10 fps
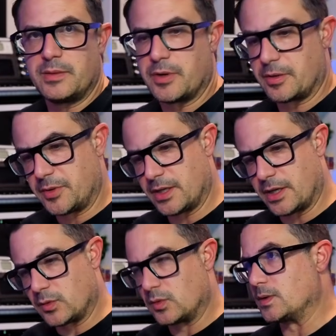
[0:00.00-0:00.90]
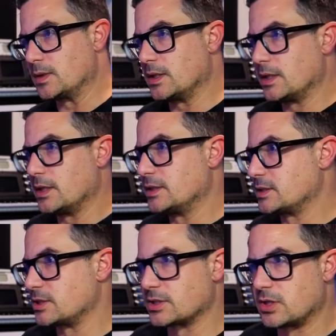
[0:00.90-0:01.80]
by me at all. It's
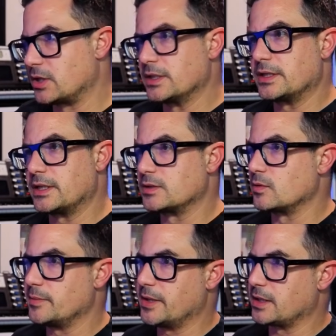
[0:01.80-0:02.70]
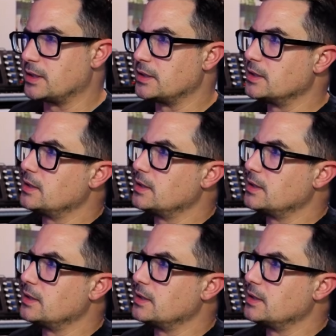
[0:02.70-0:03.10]
just gone and done it automatically.